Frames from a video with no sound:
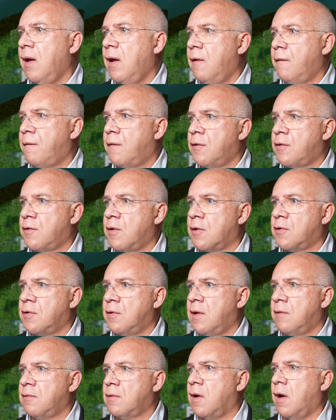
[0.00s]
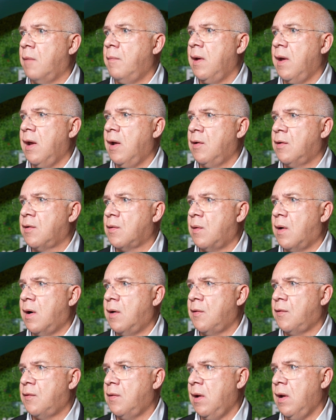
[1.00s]
infrastructure that's coming into
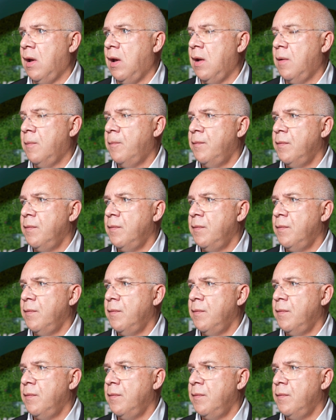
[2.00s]
our city